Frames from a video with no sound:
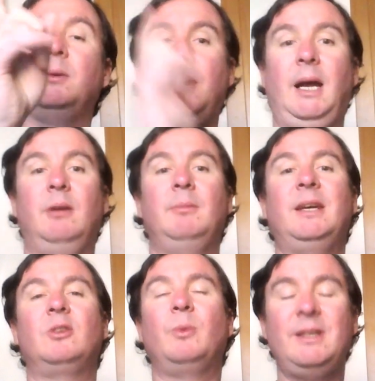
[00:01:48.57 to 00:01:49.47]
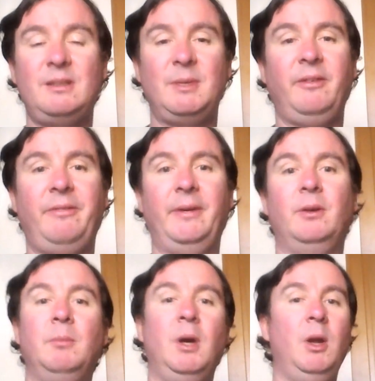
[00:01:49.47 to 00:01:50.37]
I'll make a 20-minute film
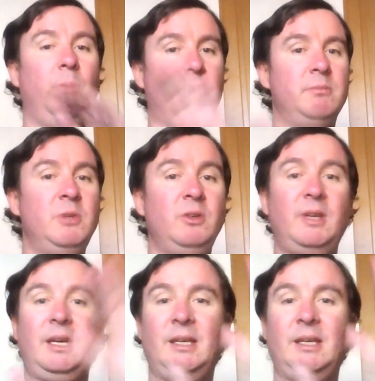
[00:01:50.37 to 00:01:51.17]
with music,